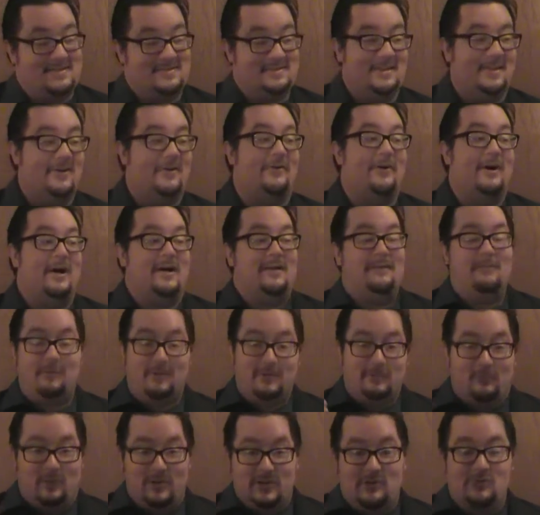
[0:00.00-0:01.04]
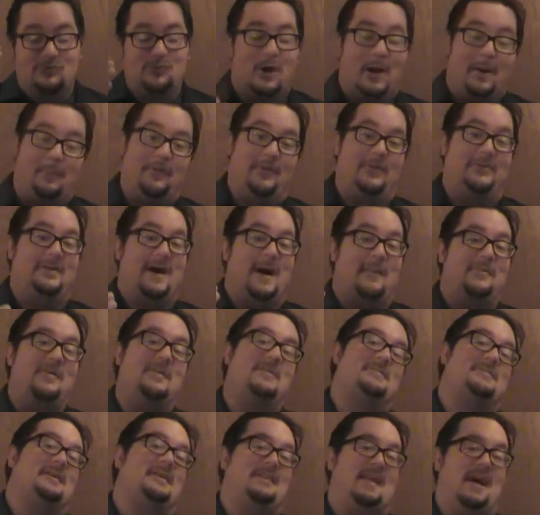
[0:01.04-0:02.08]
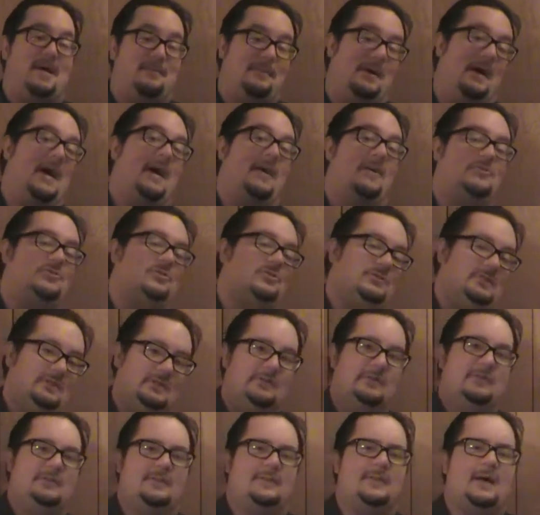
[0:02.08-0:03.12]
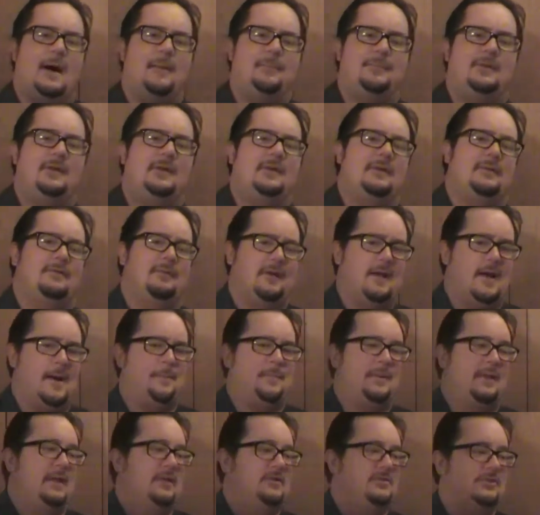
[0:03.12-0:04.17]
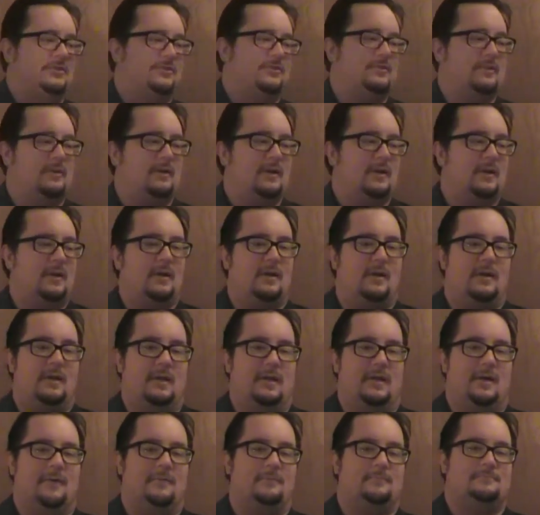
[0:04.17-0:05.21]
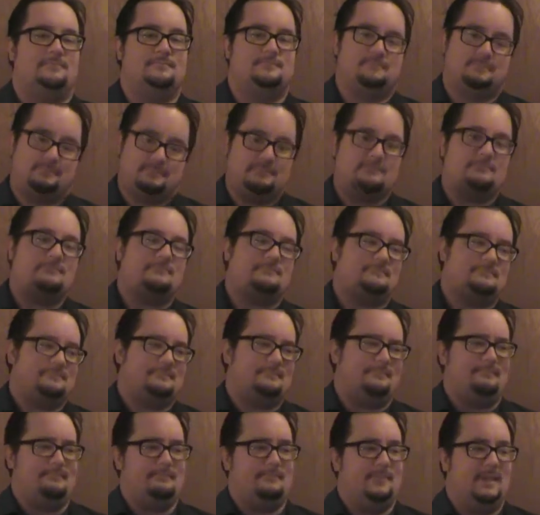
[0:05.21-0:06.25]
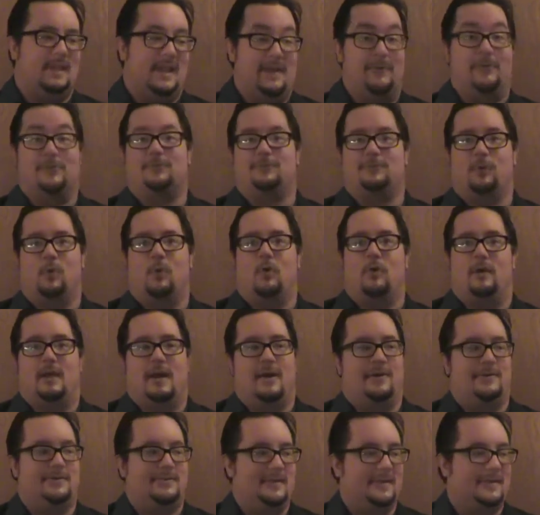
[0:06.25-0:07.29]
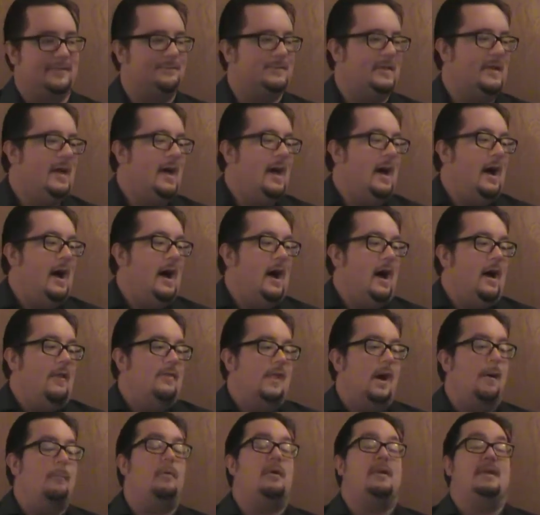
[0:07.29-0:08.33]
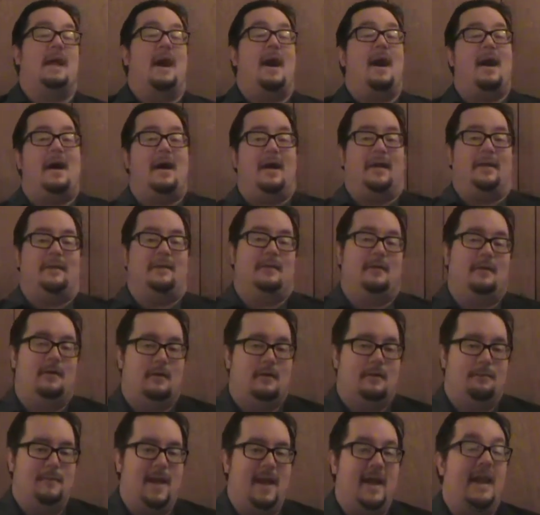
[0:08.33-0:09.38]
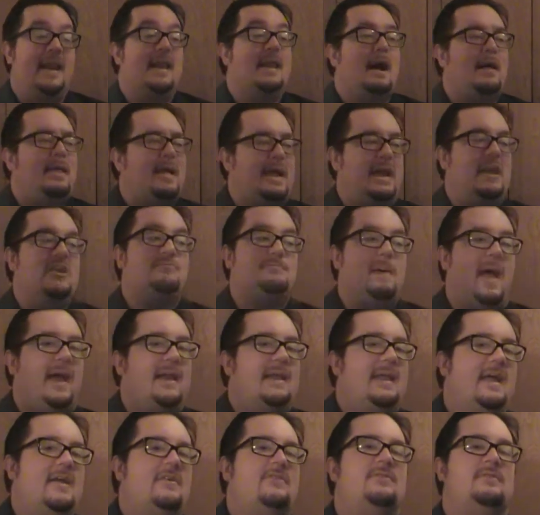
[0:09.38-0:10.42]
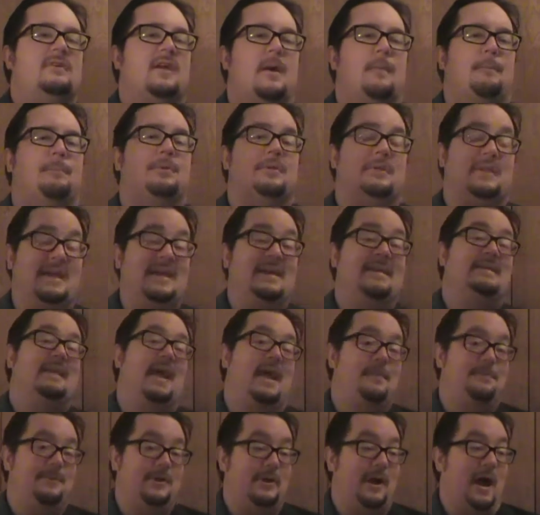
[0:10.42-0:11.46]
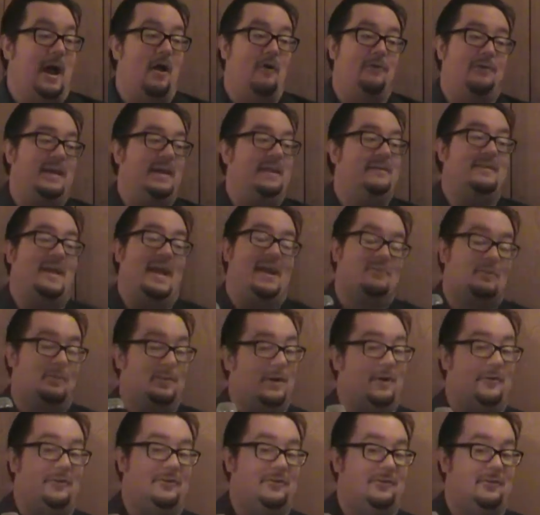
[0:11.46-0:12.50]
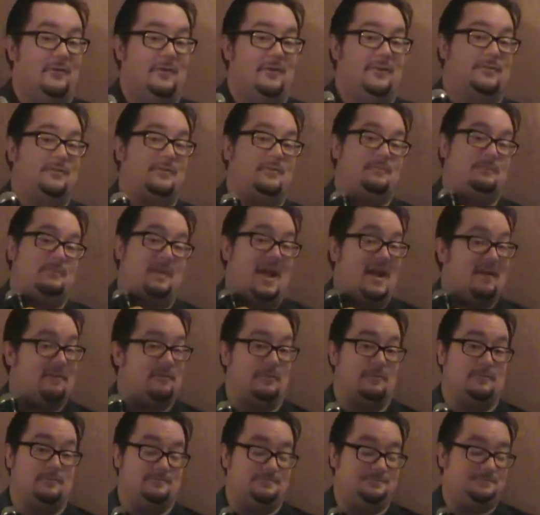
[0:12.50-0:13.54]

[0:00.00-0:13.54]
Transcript: still, when you drop on the top 10, it's not that bad because you're still in the top 10 of the company. It's just, you know, he was four, and now he's 10. Number nine, and I think he's making his complete debut. I don't think he's ever been on this list, ever.